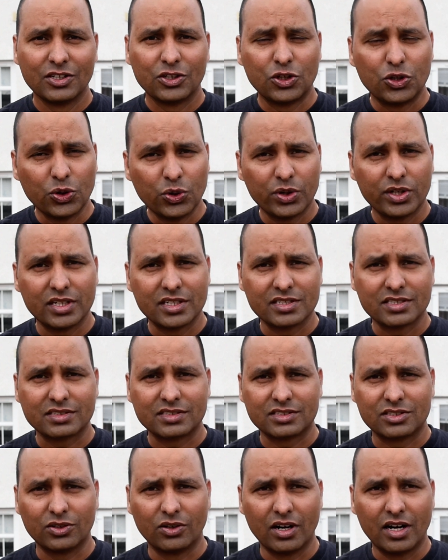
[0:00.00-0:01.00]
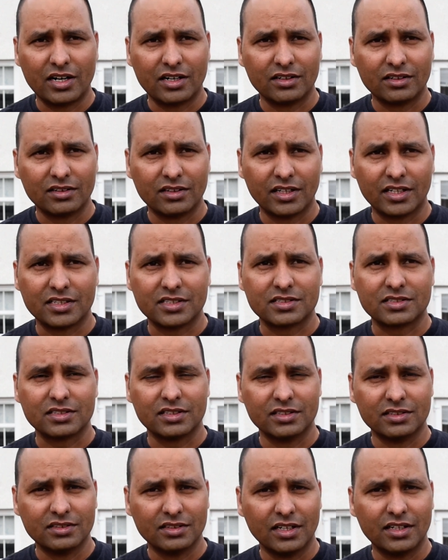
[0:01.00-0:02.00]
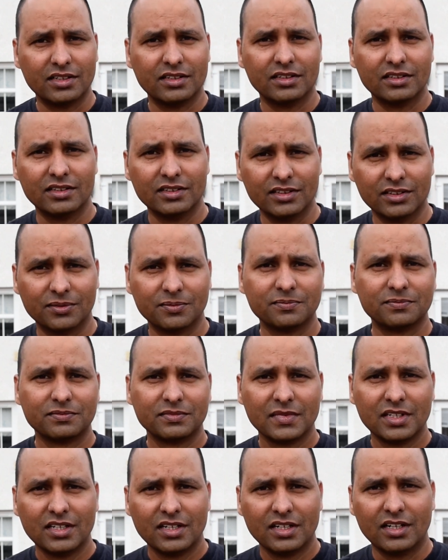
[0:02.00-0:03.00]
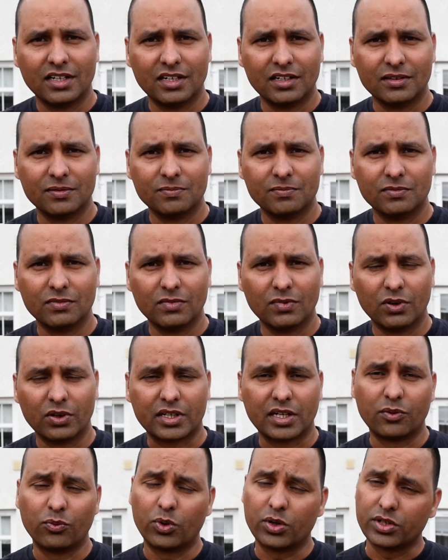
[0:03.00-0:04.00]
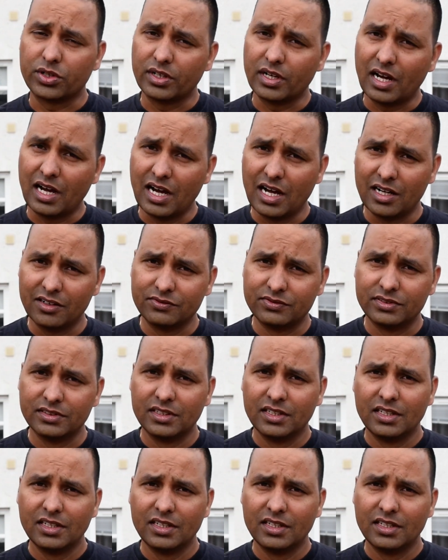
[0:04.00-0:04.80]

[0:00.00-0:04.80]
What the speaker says: curious to learn things, and you know, look at what you have